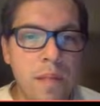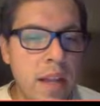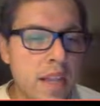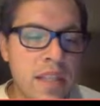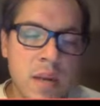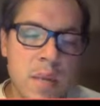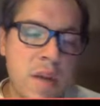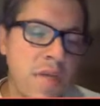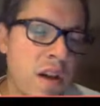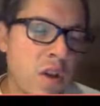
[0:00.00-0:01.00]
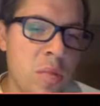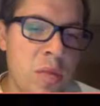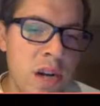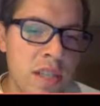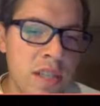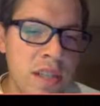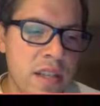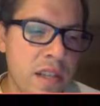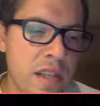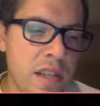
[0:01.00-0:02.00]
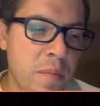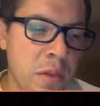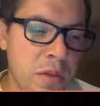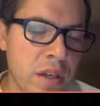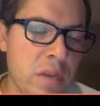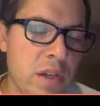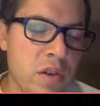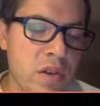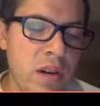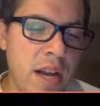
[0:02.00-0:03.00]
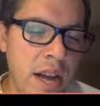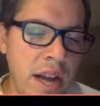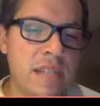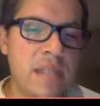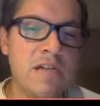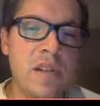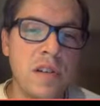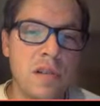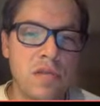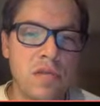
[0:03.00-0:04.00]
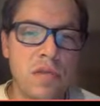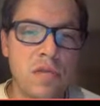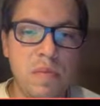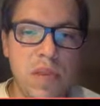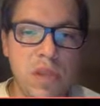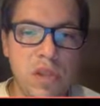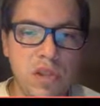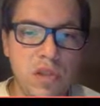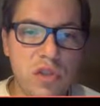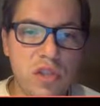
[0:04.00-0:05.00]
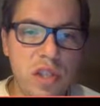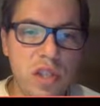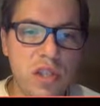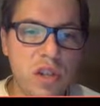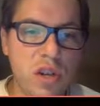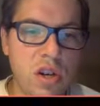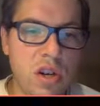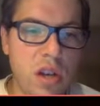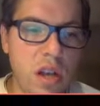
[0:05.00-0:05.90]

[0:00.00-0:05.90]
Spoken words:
That's going to be a follow-up process that the building administrator has to follow through to make sure those changes occur.